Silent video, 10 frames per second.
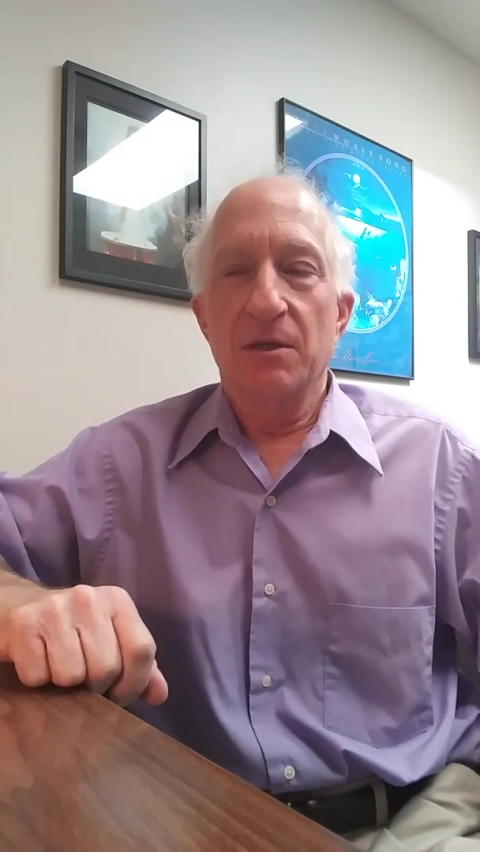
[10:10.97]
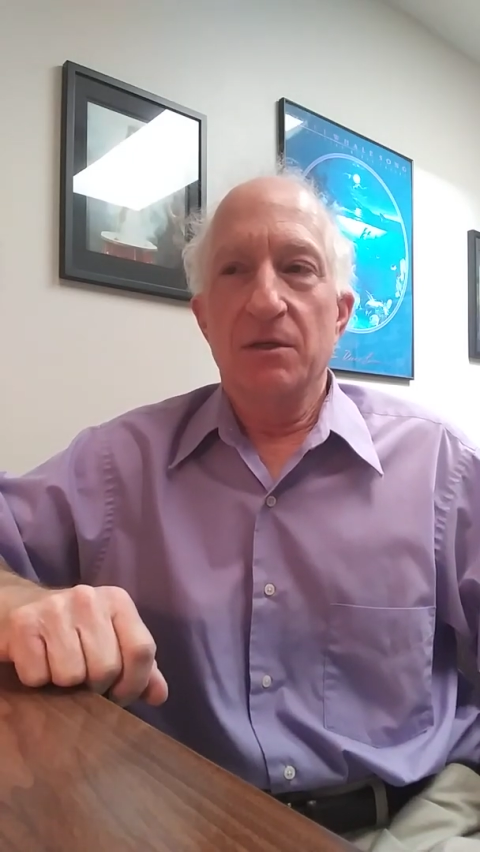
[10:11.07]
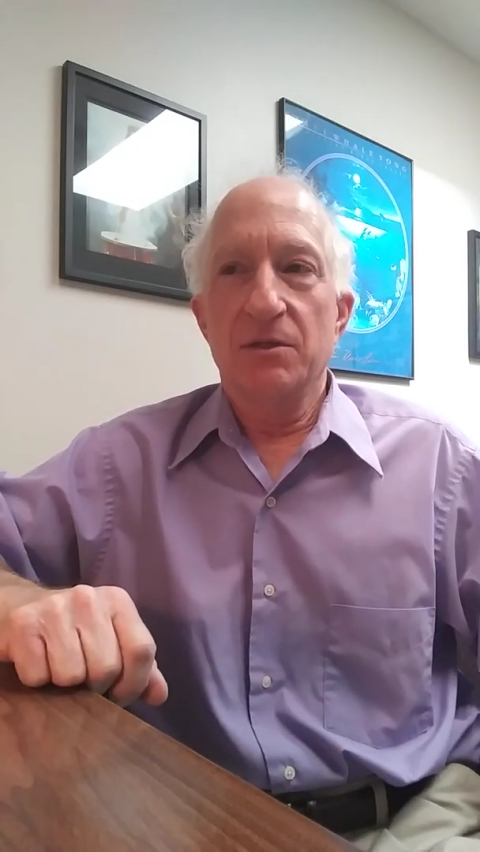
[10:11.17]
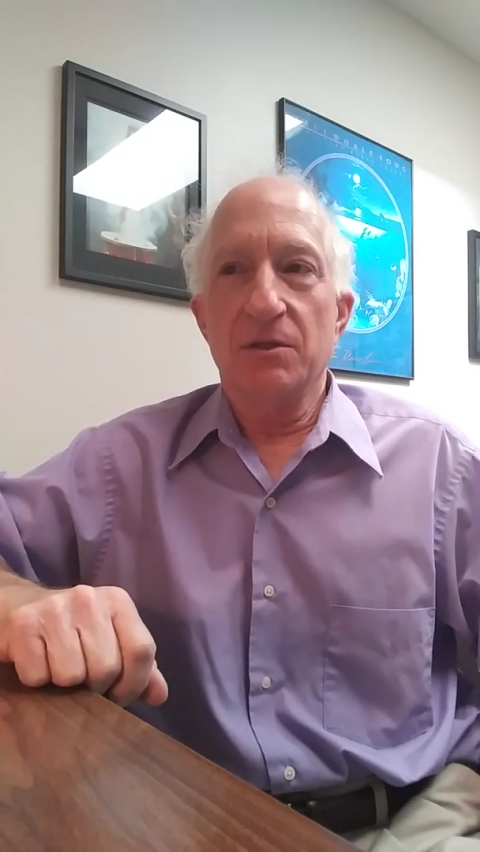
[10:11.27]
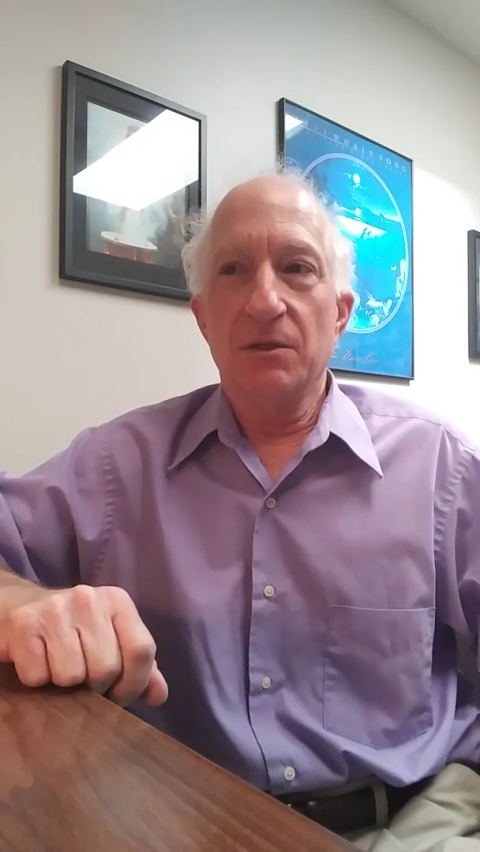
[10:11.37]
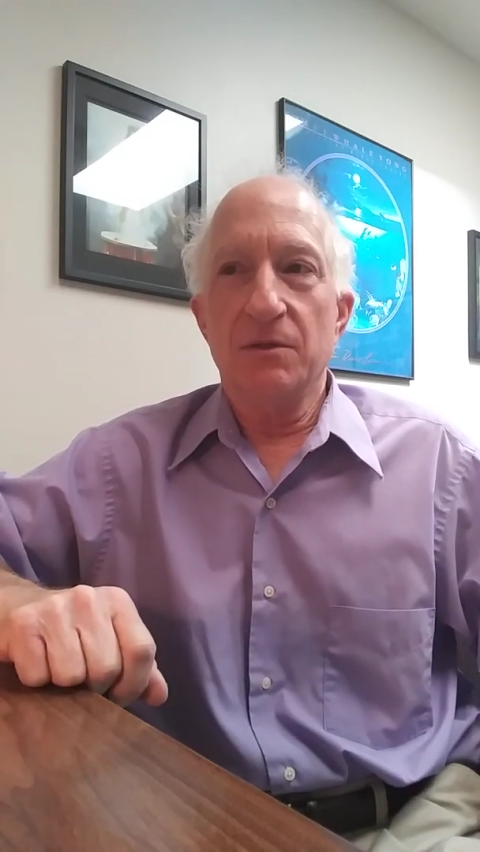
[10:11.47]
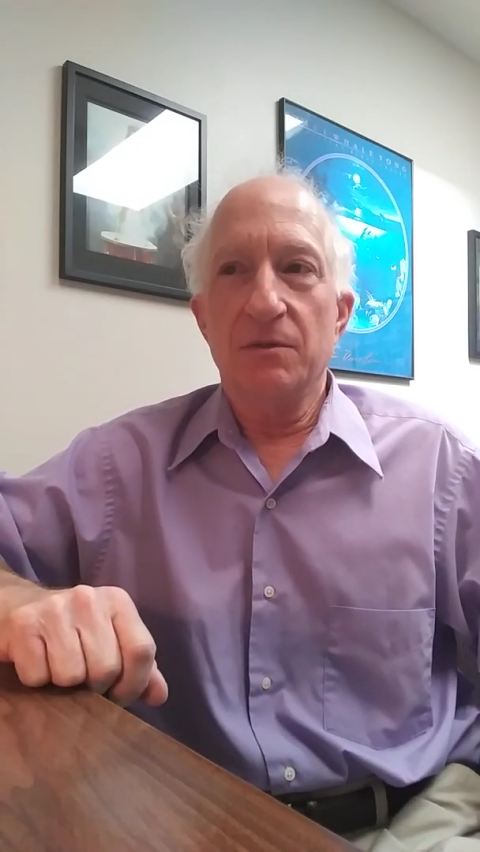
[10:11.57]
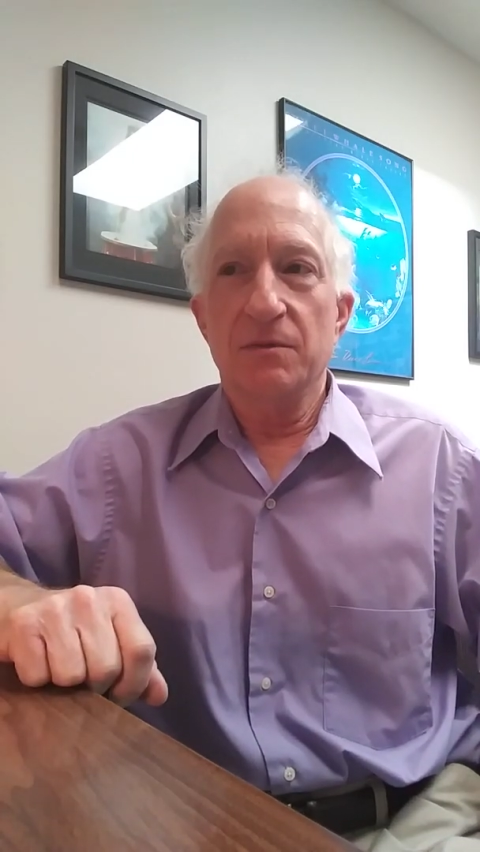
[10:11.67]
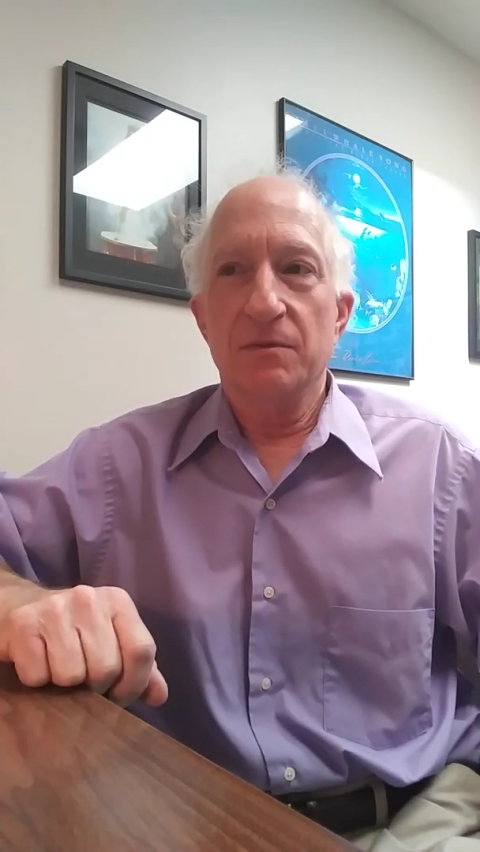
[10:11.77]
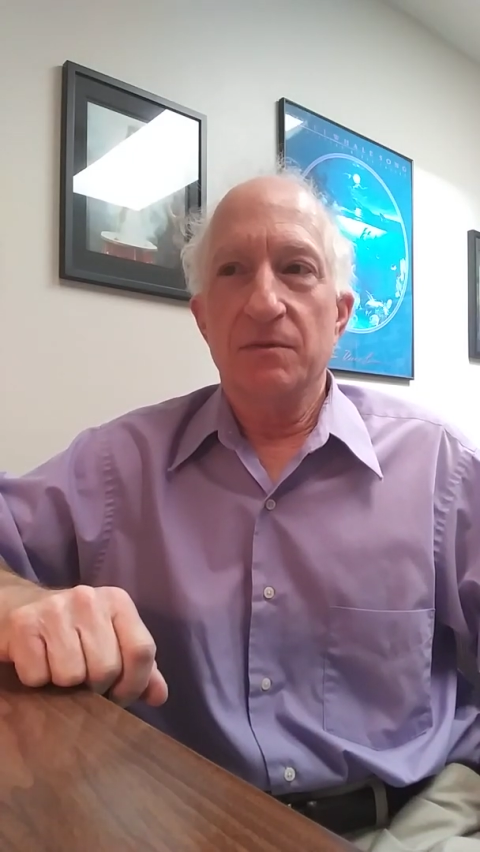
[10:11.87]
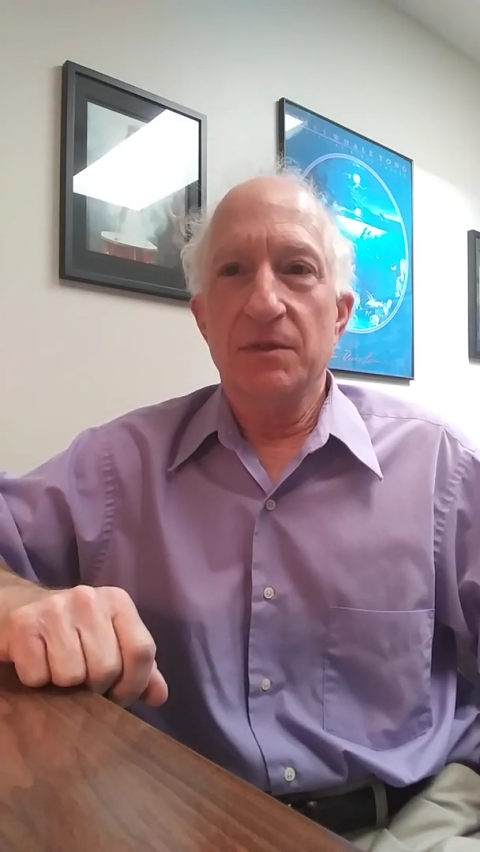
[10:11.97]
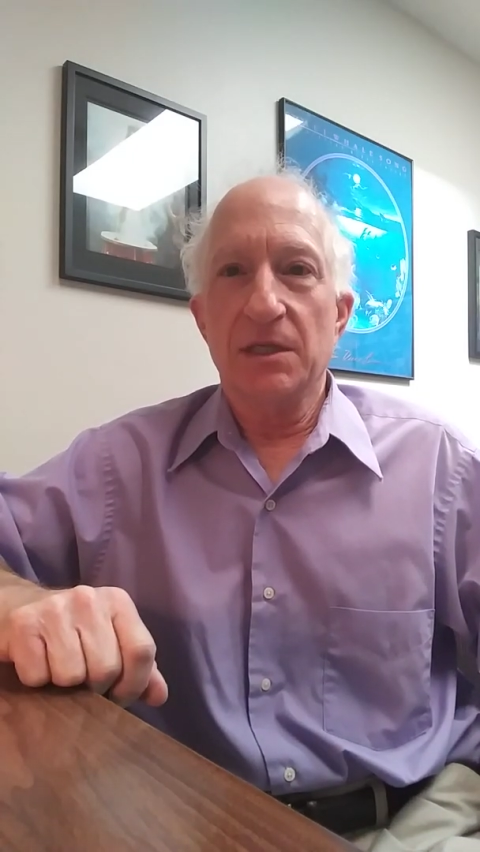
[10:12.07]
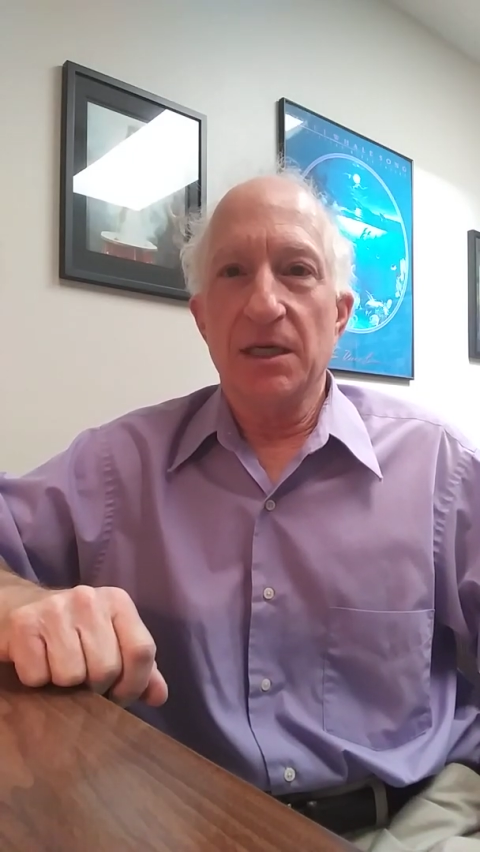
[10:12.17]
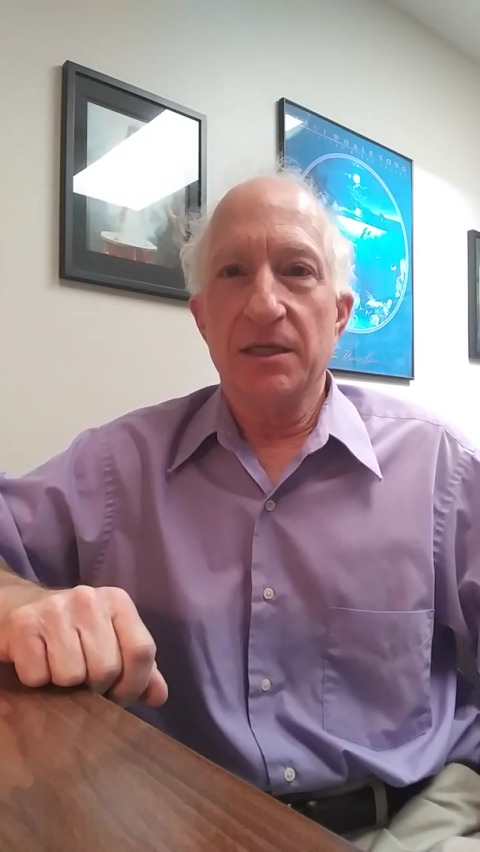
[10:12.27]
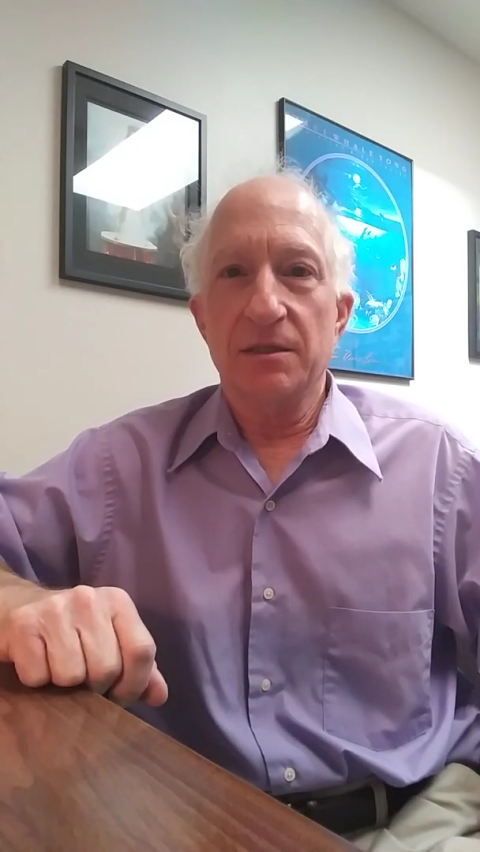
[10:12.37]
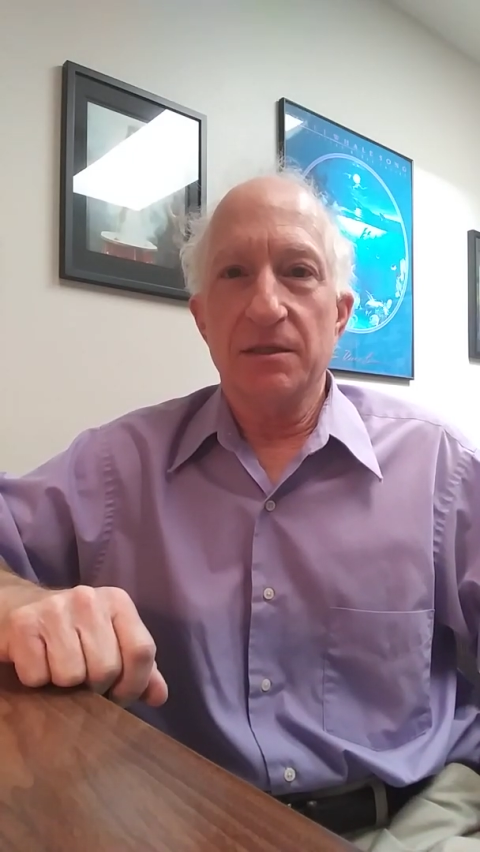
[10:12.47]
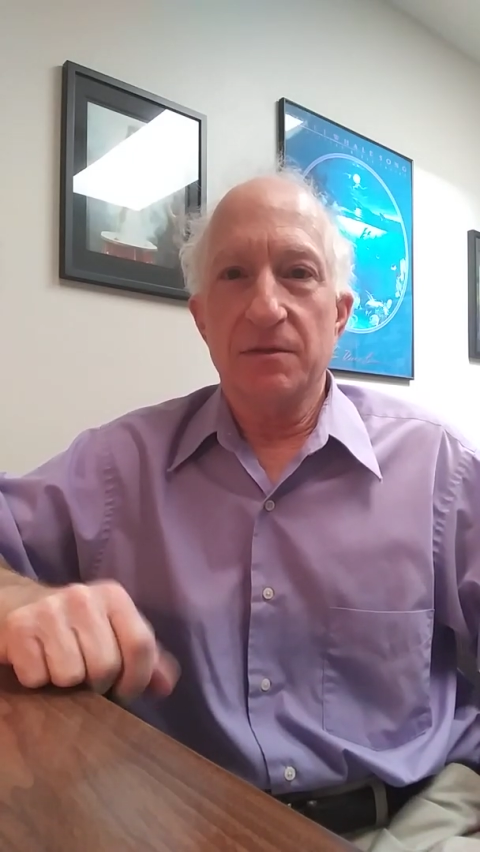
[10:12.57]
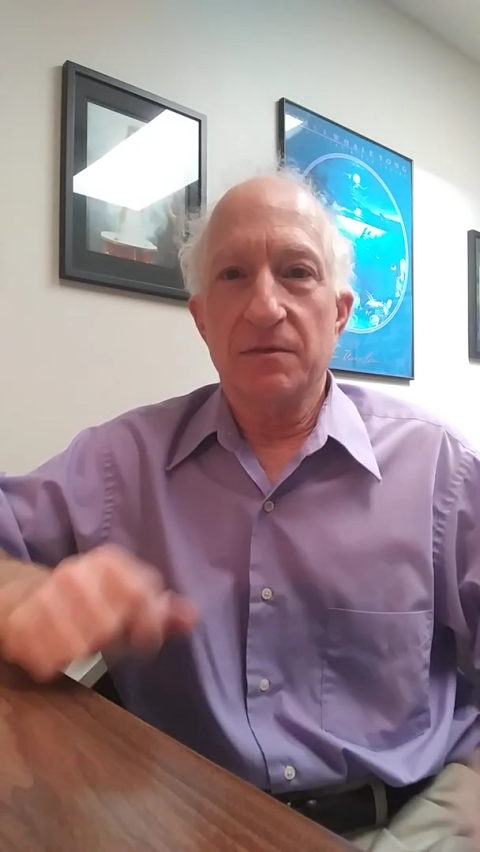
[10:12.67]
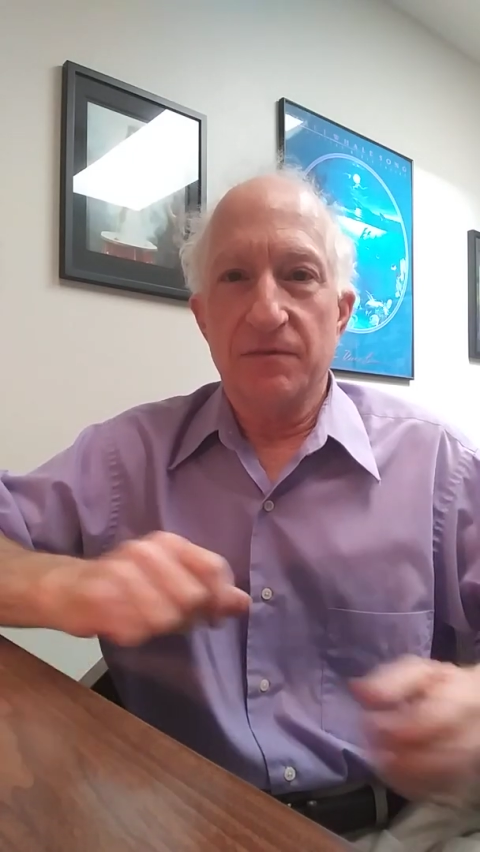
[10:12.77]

So the guy that